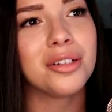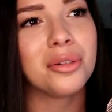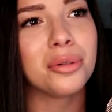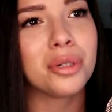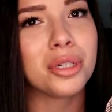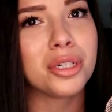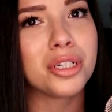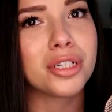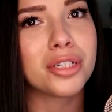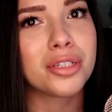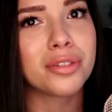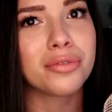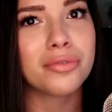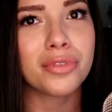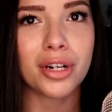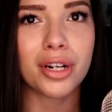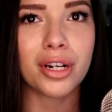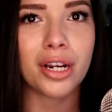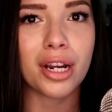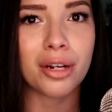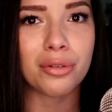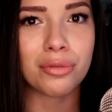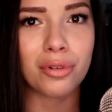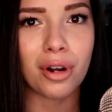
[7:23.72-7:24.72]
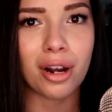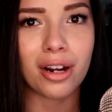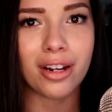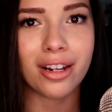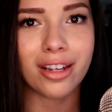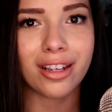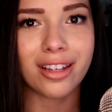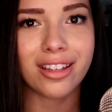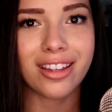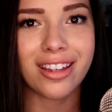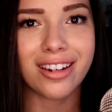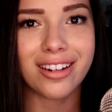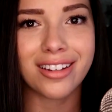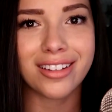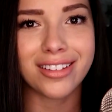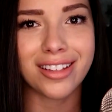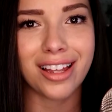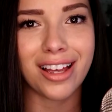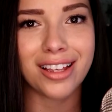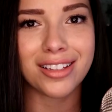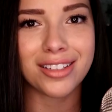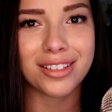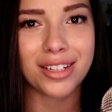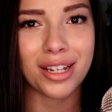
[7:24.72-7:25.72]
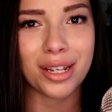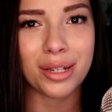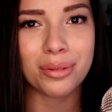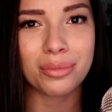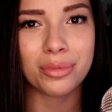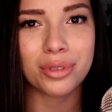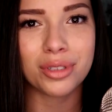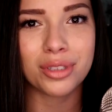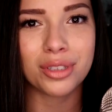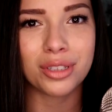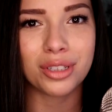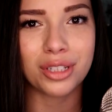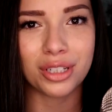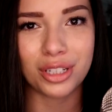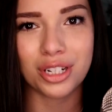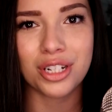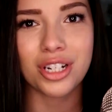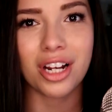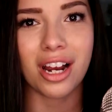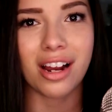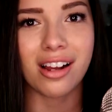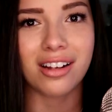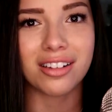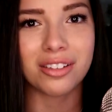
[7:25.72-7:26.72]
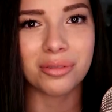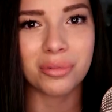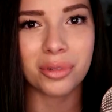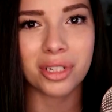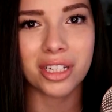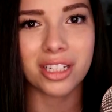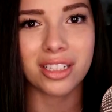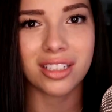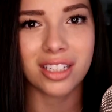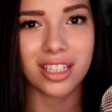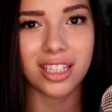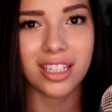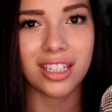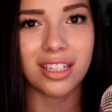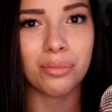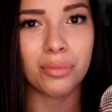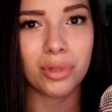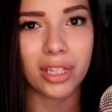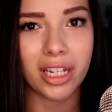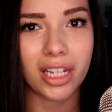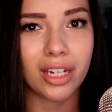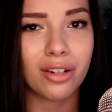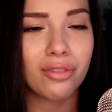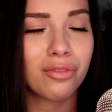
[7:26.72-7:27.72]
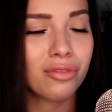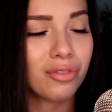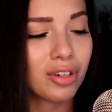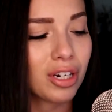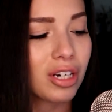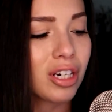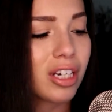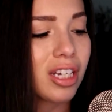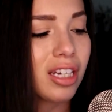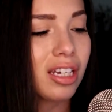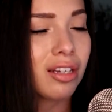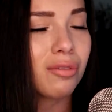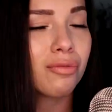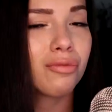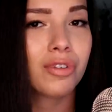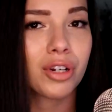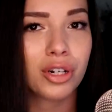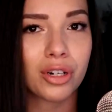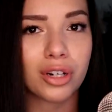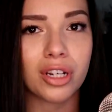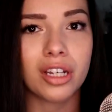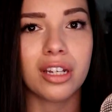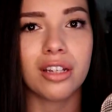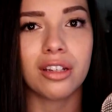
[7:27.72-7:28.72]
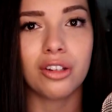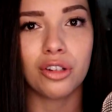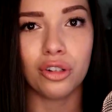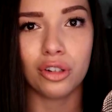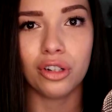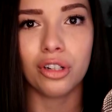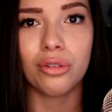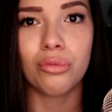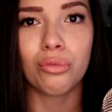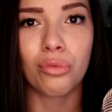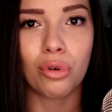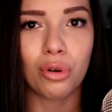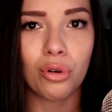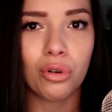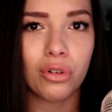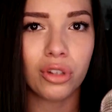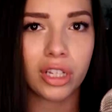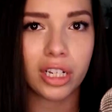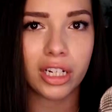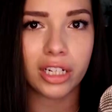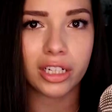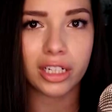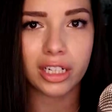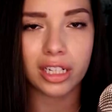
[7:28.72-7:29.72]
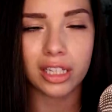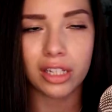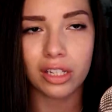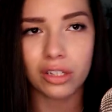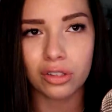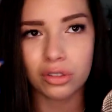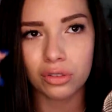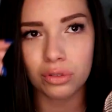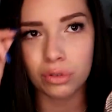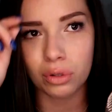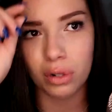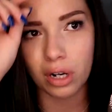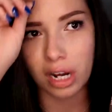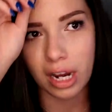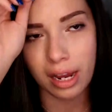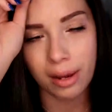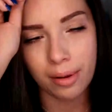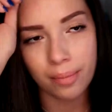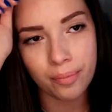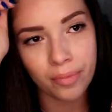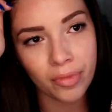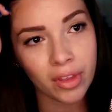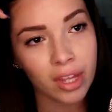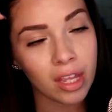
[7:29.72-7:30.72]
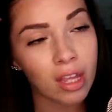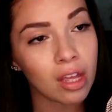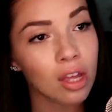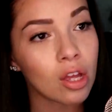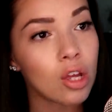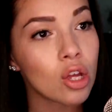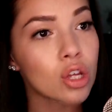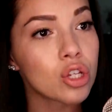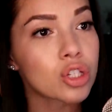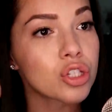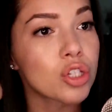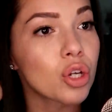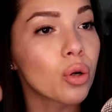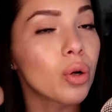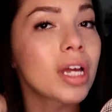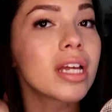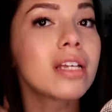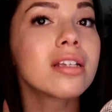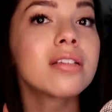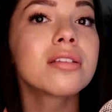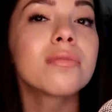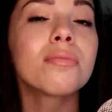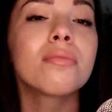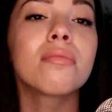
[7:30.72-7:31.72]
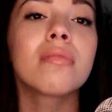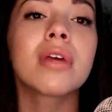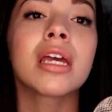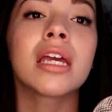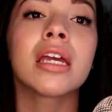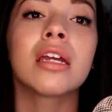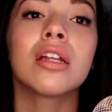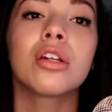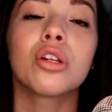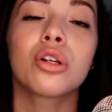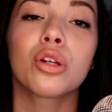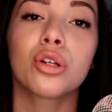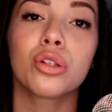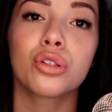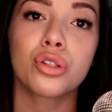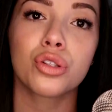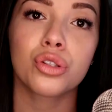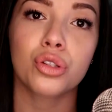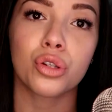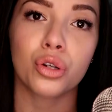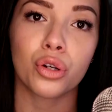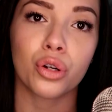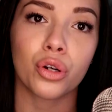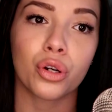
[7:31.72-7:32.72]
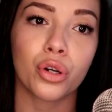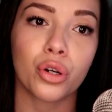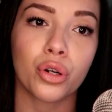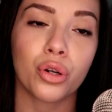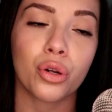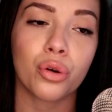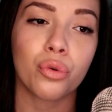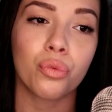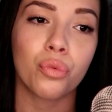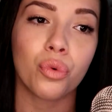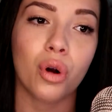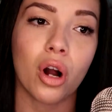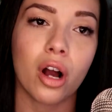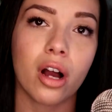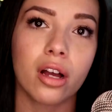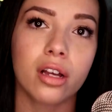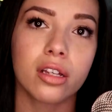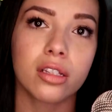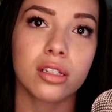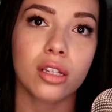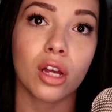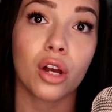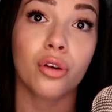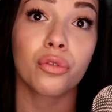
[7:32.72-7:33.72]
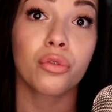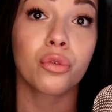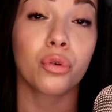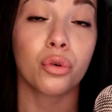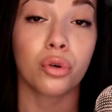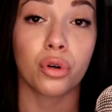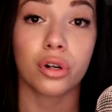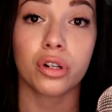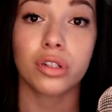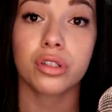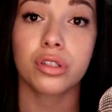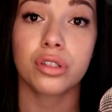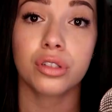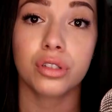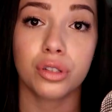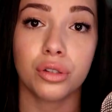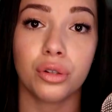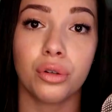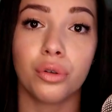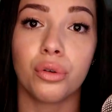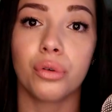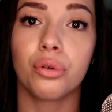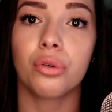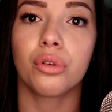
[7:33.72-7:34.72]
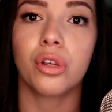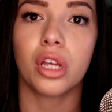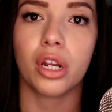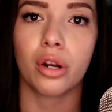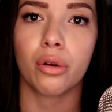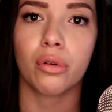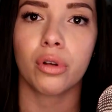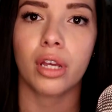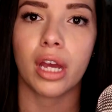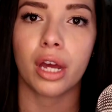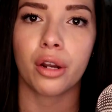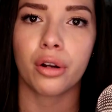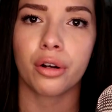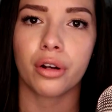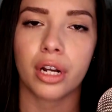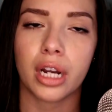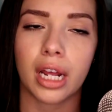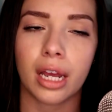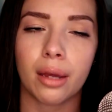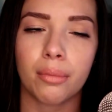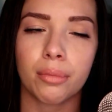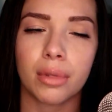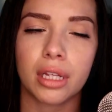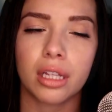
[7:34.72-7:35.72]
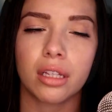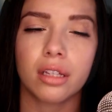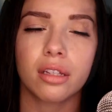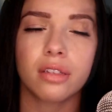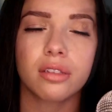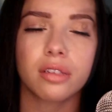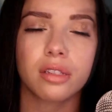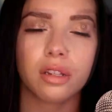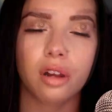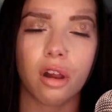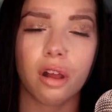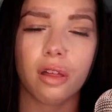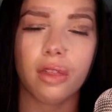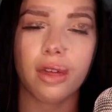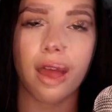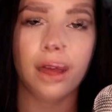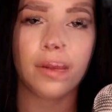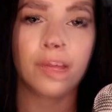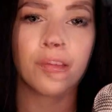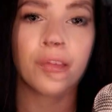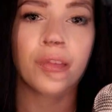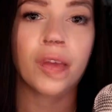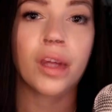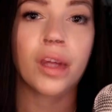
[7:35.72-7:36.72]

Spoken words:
which is very ironic that his last name is Goodchild because he played a very, very good role here in this story. So his main concern was, of course, to, get her an ambulance and all that.